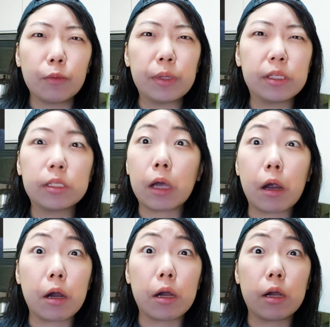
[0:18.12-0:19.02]

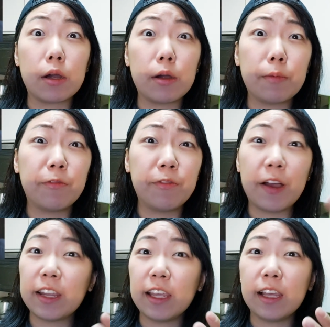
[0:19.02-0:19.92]
bizarre,
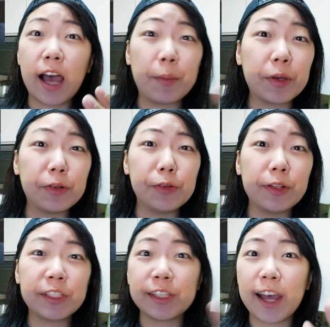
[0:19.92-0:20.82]
funny, comical
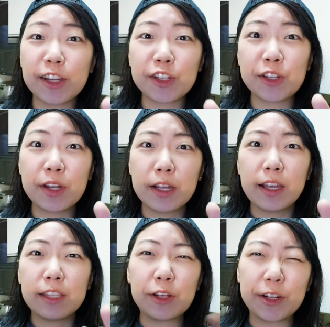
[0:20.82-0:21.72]
slash
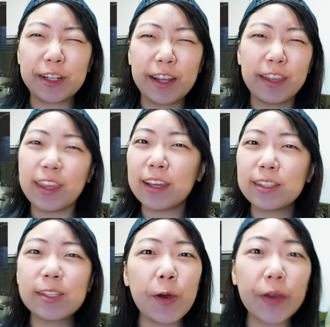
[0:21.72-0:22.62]
dark
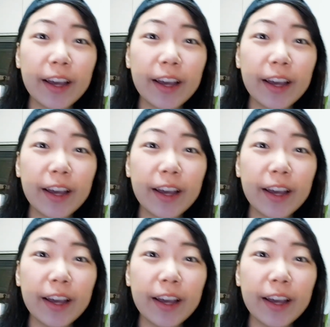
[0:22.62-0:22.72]
things going